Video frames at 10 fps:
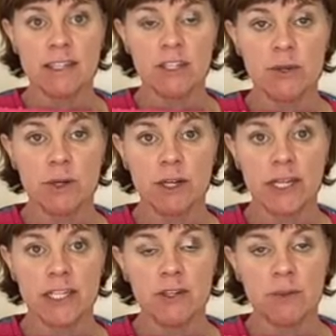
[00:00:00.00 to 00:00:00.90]
and you
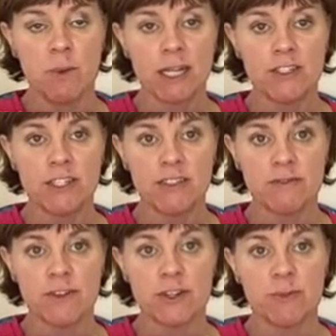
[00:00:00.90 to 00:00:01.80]
can watch this at
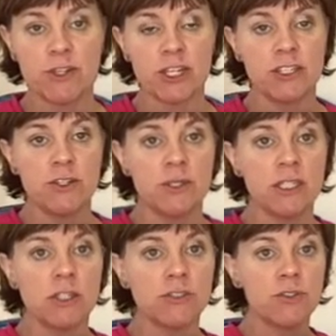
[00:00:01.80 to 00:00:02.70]
first, but you're gonna do a
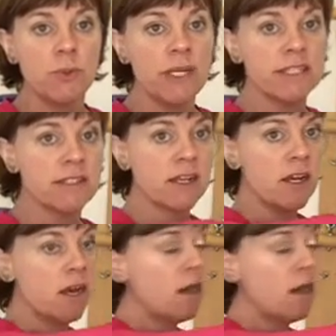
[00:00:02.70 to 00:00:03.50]
little twist